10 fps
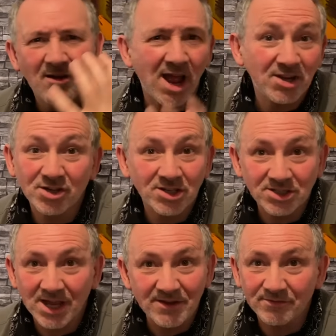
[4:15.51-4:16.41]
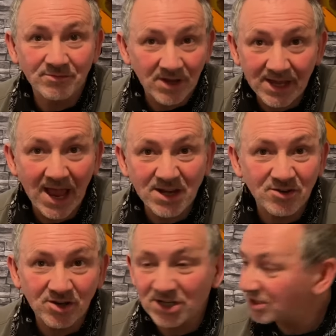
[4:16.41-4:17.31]
and you're going to save, again,
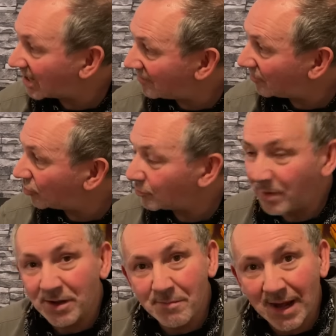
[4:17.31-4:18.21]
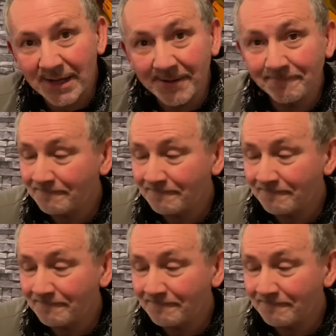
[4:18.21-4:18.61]
you're going to save a good bit of money.